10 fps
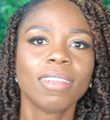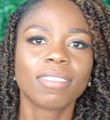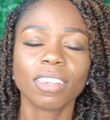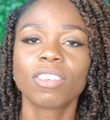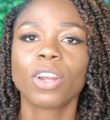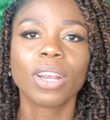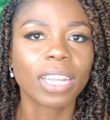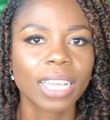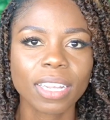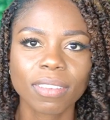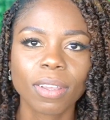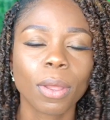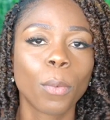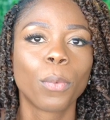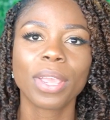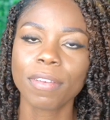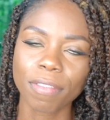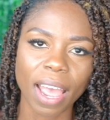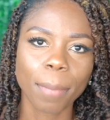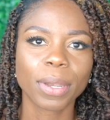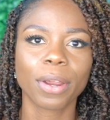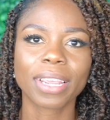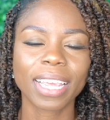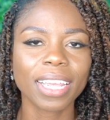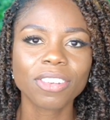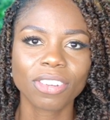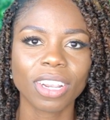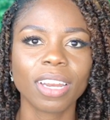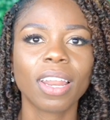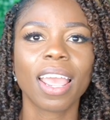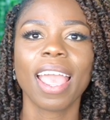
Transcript: since they're looking to revamp their kitchen